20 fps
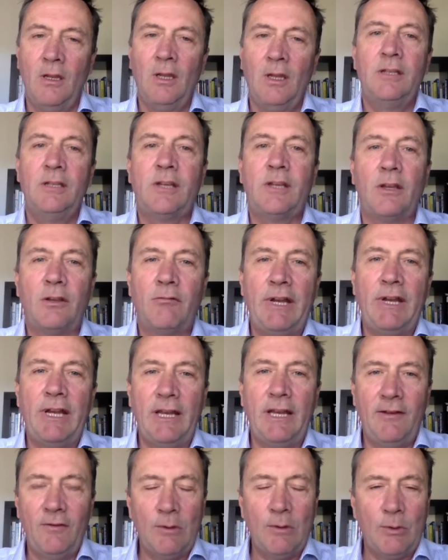So the Real
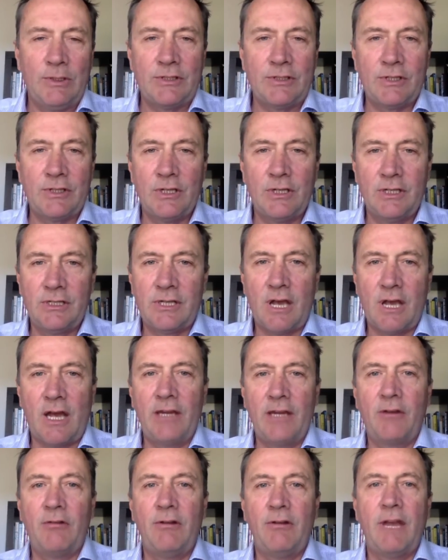Influencers I
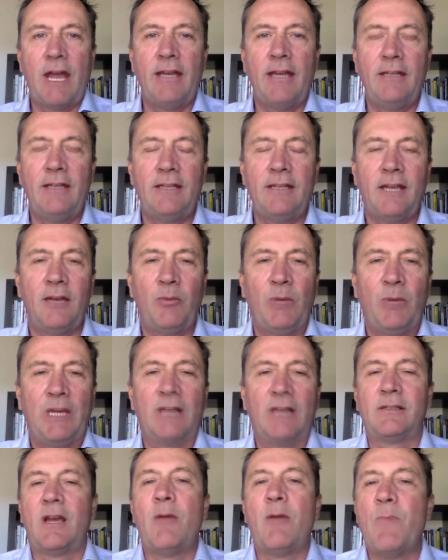created
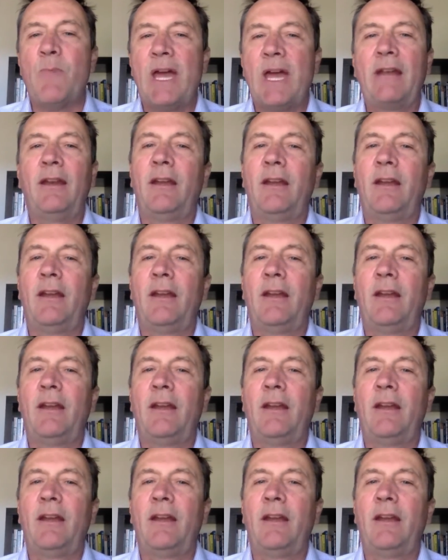because I met an